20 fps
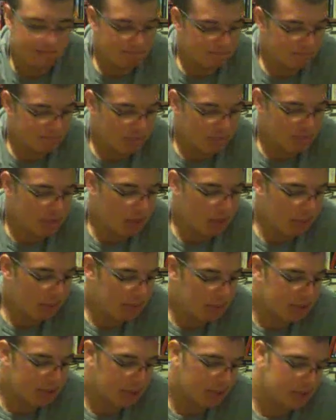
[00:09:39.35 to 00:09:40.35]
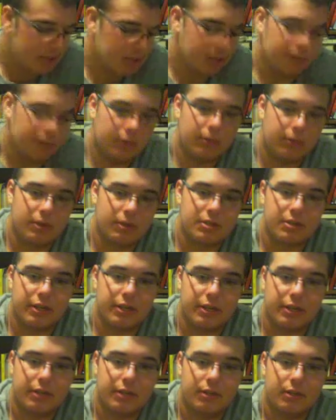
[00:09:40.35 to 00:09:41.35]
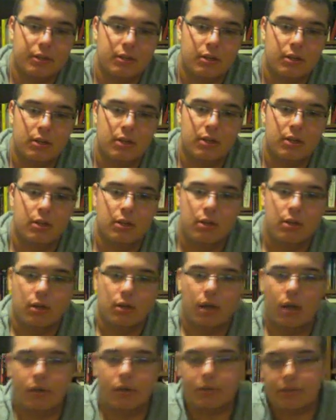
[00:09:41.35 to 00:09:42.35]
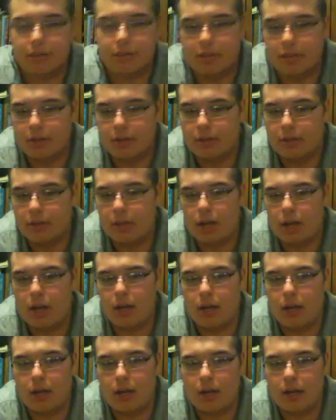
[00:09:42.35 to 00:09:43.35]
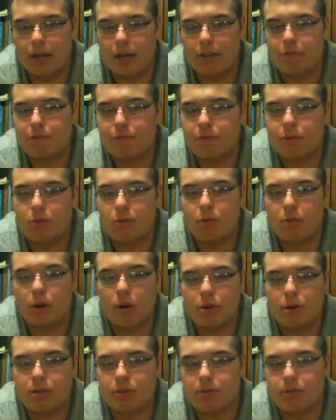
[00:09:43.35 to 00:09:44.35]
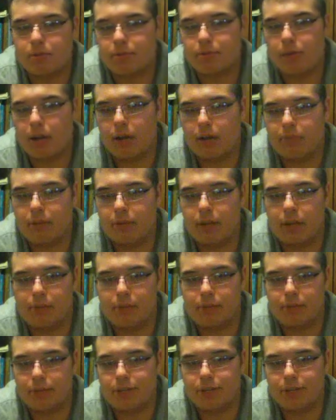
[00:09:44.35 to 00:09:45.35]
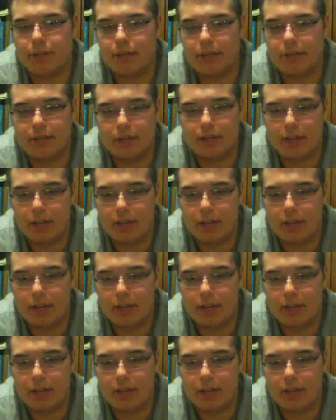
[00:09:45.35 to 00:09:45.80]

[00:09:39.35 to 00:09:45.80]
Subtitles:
there's not much else I really want to say other than if you are still subscribed to me, I appreciate it.